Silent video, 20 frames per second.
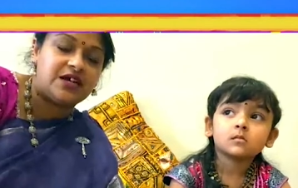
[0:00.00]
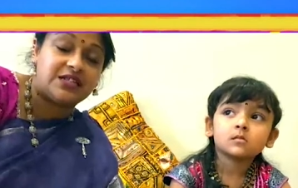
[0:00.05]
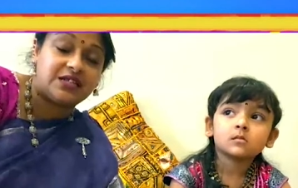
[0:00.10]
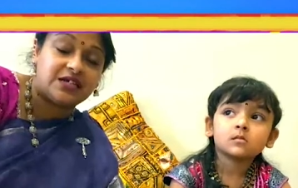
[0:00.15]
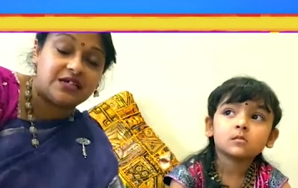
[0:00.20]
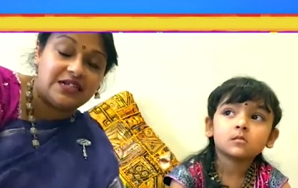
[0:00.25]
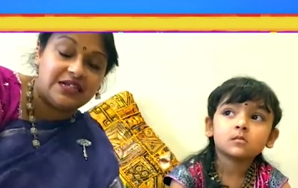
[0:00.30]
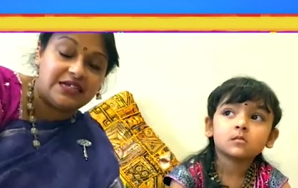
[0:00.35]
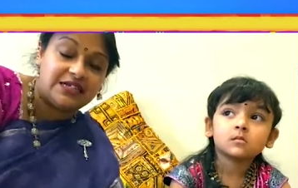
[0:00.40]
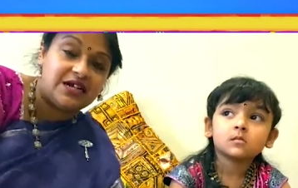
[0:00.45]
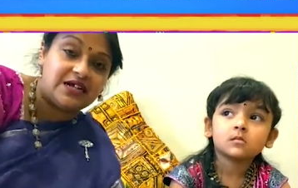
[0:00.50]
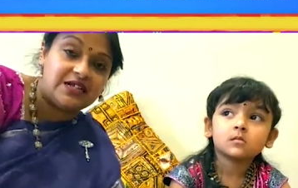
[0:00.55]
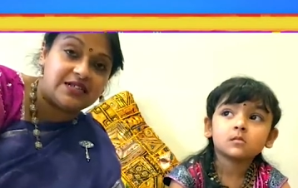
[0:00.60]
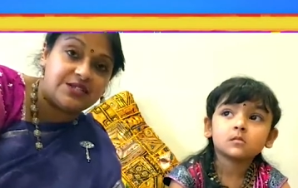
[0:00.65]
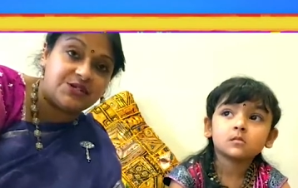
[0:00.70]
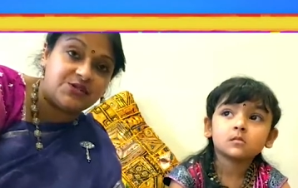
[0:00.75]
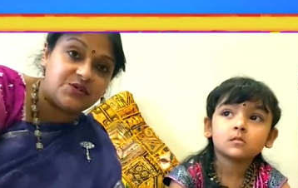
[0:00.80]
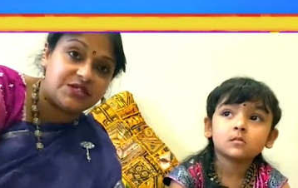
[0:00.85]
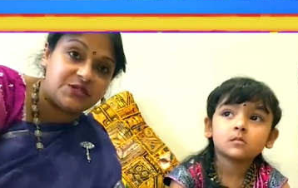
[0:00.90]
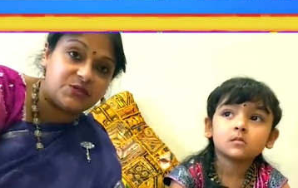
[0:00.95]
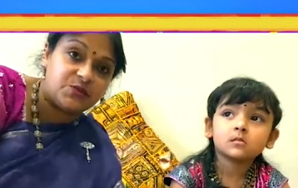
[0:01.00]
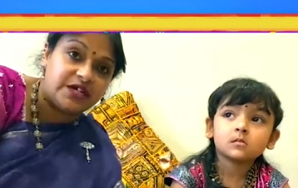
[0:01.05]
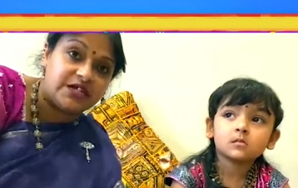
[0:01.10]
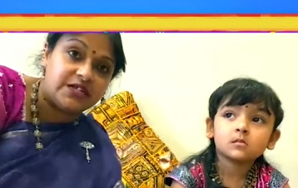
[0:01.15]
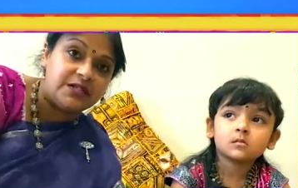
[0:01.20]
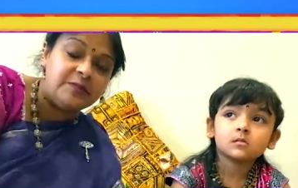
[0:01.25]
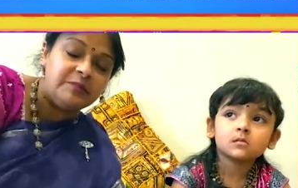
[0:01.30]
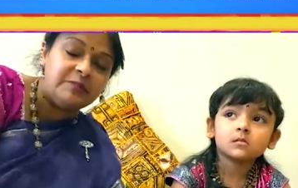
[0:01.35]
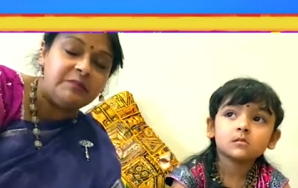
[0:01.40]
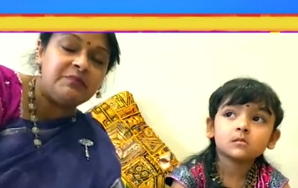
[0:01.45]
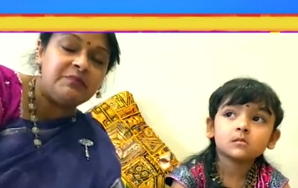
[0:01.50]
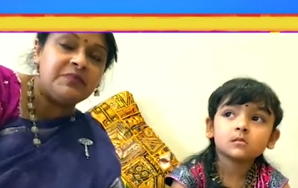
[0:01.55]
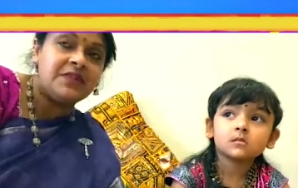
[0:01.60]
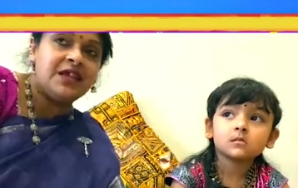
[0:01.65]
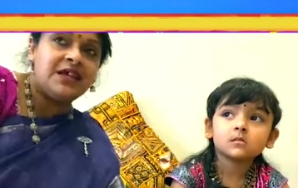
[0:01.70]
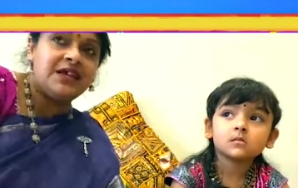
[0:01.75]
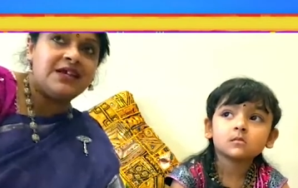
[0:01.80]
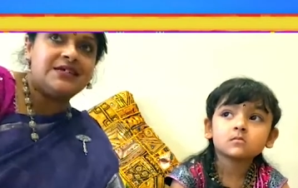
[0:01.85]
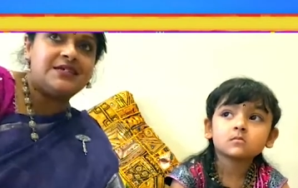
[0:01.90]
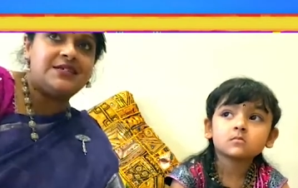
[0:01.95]
Speaker 1: a Kathakali dancer as well.
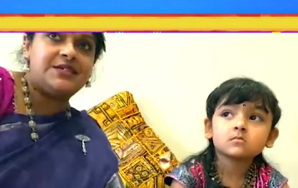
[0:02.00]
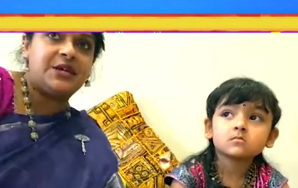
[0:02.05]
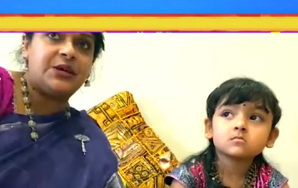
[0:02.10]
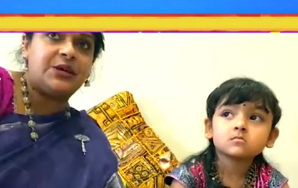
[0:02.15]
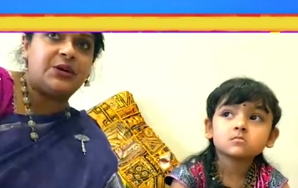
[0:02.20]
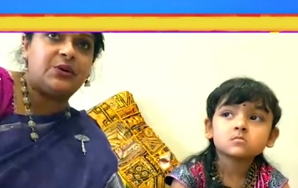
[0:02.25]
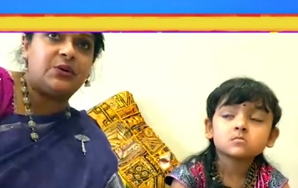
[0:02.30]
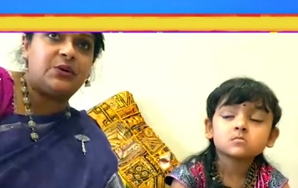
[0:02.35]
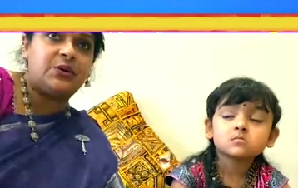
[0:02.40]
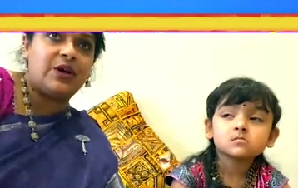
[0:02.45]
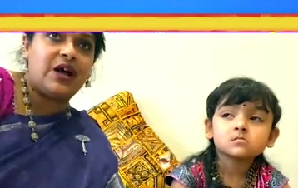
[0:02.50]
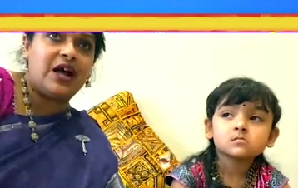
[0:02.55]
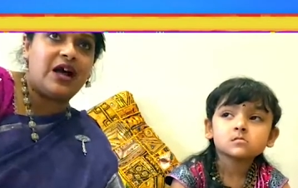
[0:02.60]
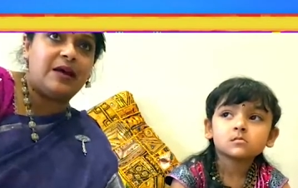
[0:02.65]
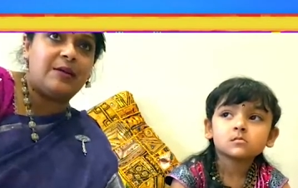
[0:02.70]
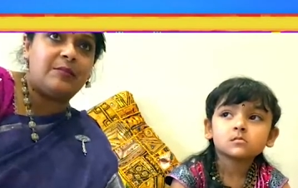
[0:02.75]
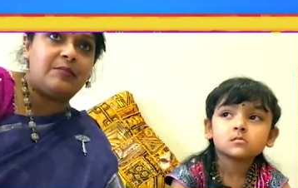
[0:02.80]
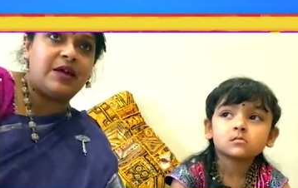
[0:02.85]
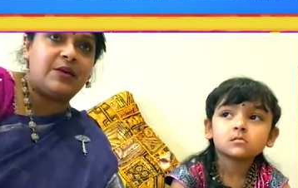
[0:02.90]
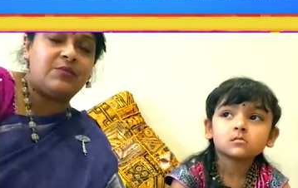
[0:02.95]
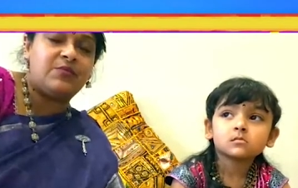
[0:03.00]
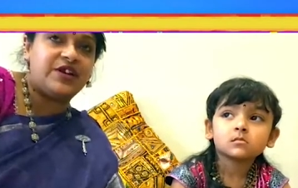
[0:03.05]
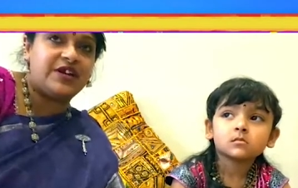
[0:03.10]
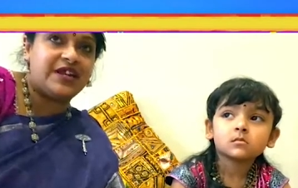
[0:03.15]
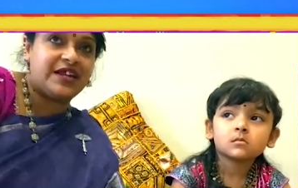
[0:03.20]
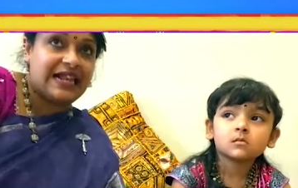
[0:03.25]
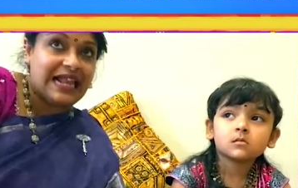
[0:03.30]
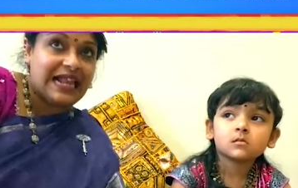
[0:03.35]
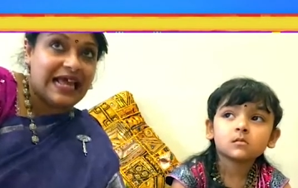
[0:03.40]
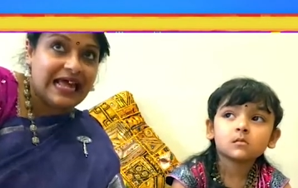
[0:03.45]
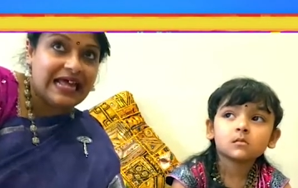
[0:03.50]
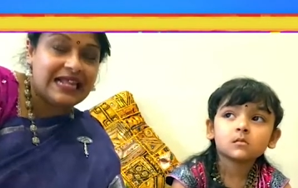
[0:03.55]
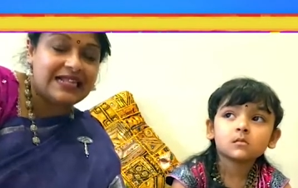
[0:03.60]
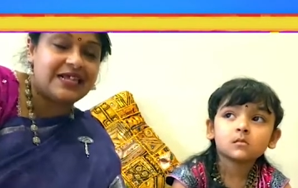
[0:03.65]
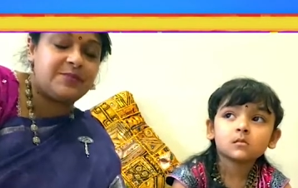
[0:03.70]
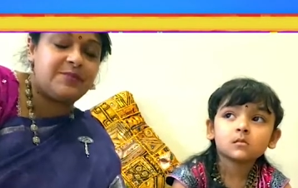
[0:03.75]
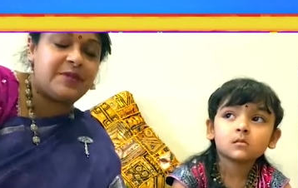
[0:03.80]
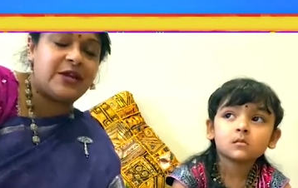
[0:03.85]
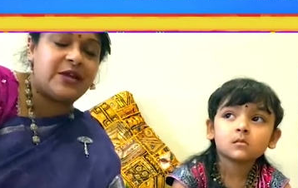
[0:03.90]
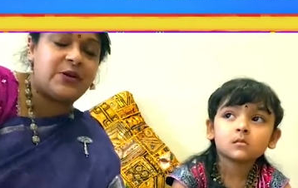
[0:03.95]
So I'm, um, I'm very glad
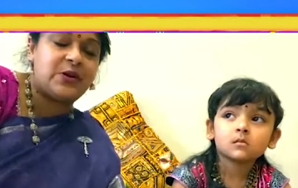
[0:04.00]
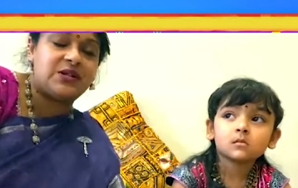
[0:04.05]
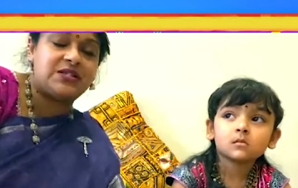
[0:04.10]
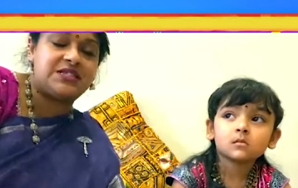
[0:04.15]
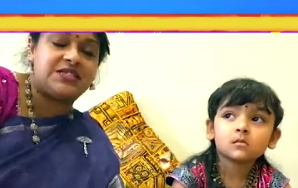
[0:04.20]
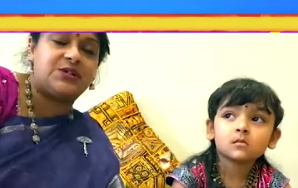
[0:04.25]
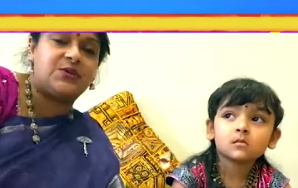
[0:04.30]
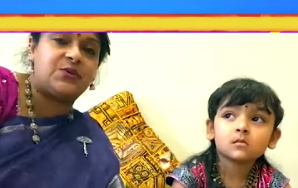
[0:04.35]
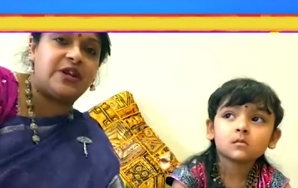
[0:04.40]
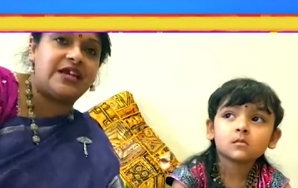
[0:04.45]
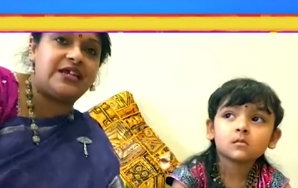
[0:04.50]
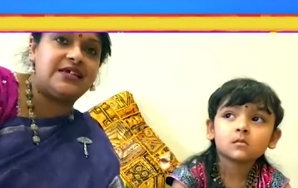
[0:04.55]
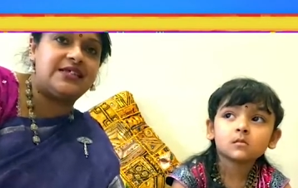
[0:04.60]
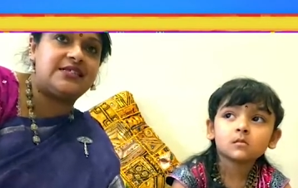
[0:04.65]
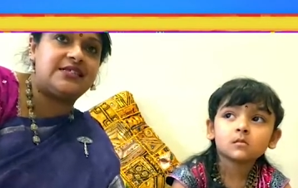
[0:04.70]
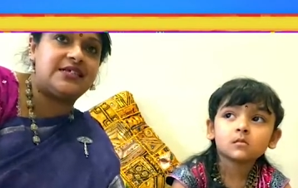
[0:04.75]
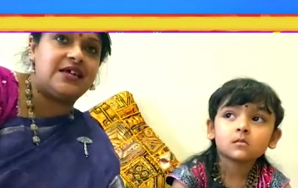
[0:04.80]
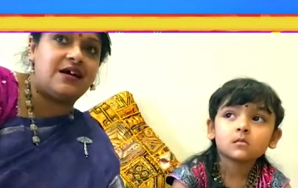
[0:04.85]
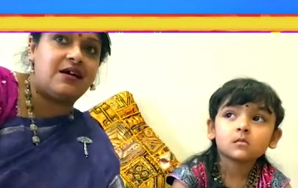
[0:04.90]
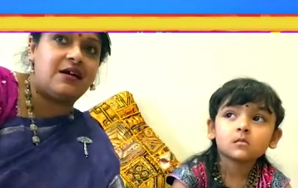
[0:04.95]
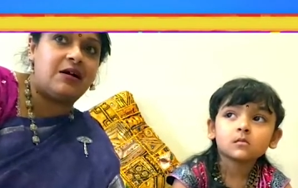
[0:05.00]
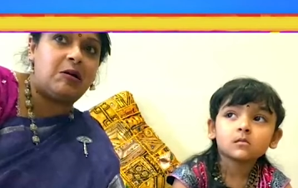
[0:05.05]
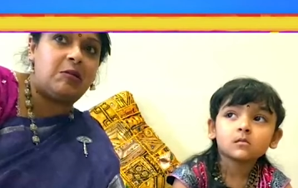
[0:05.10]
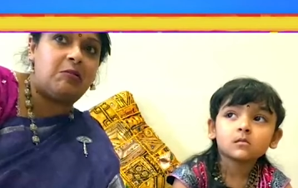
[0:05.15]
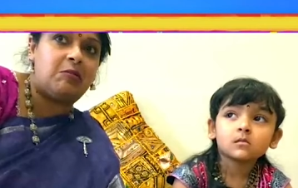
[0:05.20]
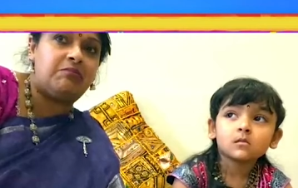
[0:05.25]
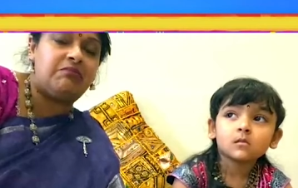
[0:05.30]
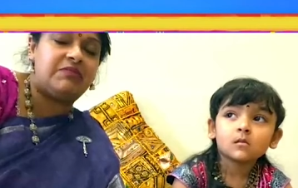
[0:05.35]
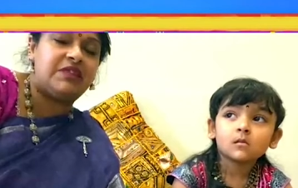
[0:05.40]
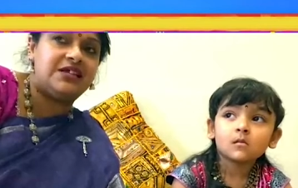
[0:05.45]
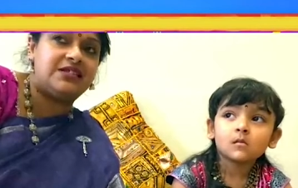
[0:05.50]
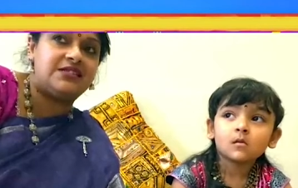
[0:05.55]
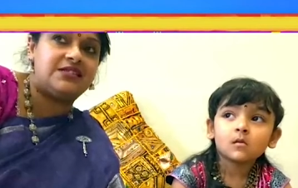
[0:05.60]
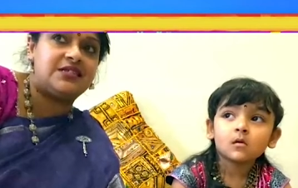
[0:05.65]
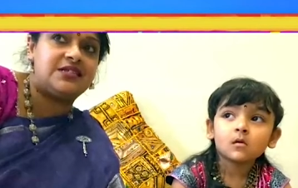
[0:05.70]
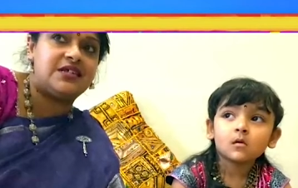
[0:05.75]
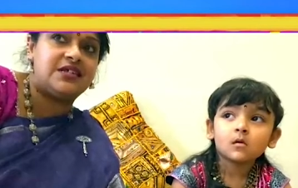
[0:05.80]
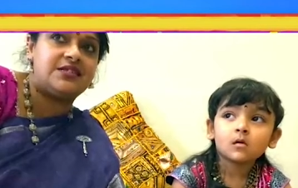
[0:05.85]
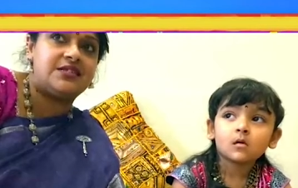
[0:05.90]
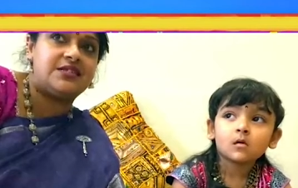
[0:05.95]
that by God's grace, um,
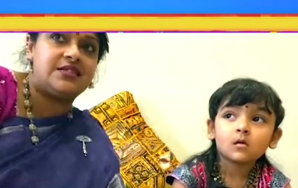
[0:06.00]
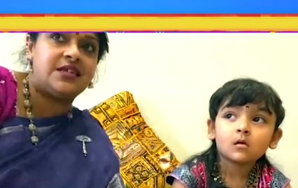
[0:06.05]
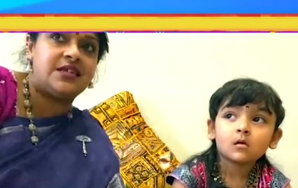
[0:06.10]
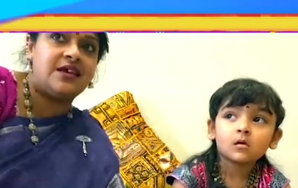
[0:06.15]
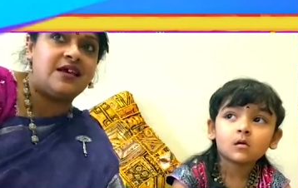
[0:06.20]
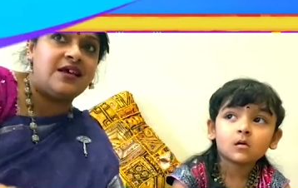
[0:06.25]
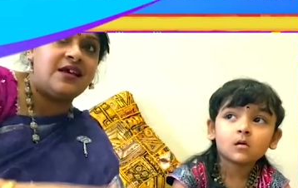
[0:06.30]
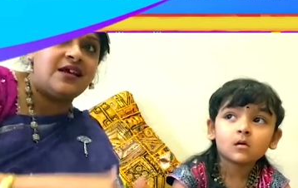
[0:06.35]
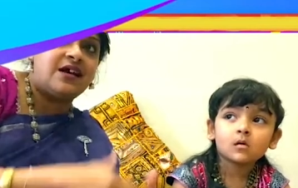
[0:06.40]
it's it's